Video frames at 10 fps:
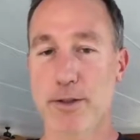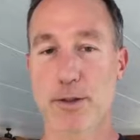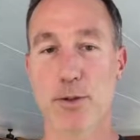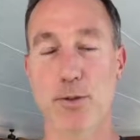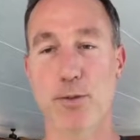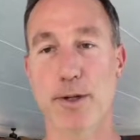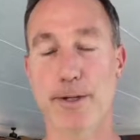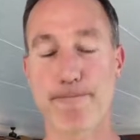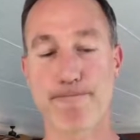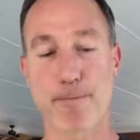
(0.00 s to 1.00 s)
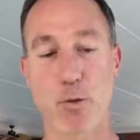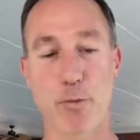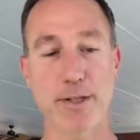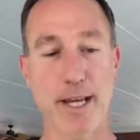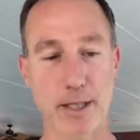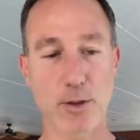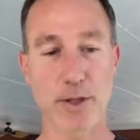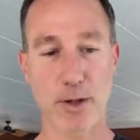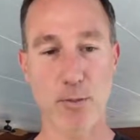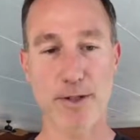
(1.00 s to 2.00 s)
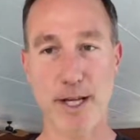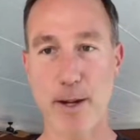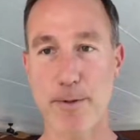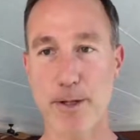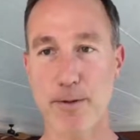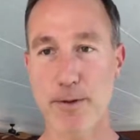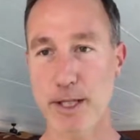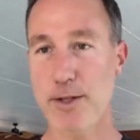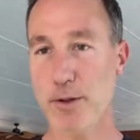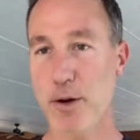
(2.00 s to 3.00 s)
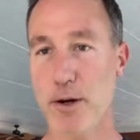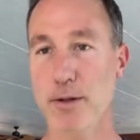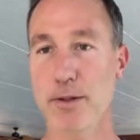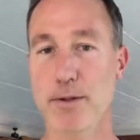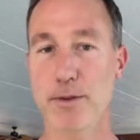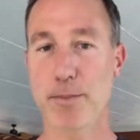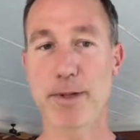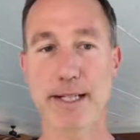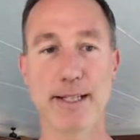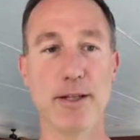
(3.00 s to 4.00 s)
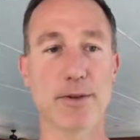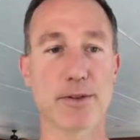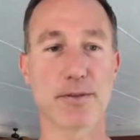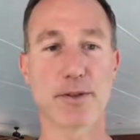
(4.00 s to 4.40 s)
So when we take a look at what's happening, these are the big deals.